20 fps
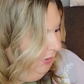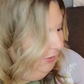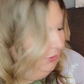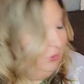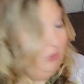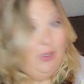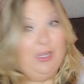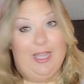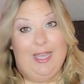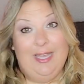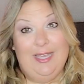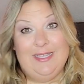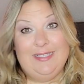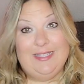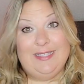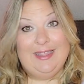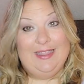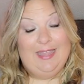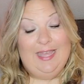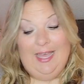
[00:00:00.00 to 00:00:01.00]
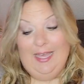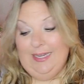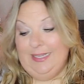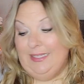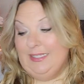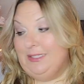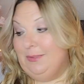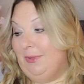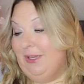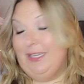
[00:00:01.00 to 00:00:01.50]
So guys, that
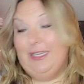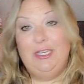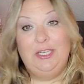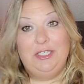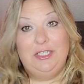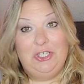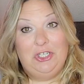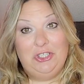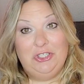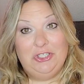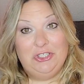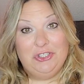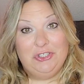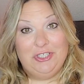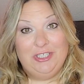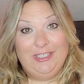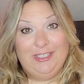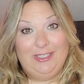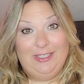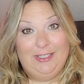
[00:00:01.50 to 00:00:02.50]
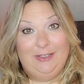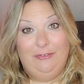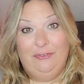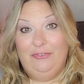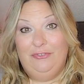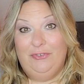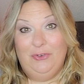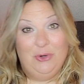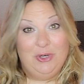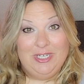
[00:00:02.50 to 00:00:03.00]
is my Dollar Tree haul
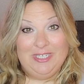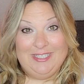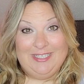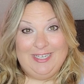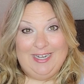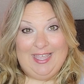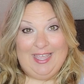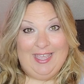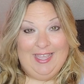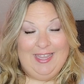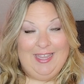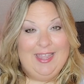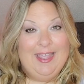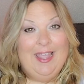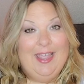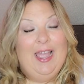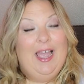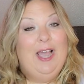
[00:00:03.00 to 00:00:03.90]
for today.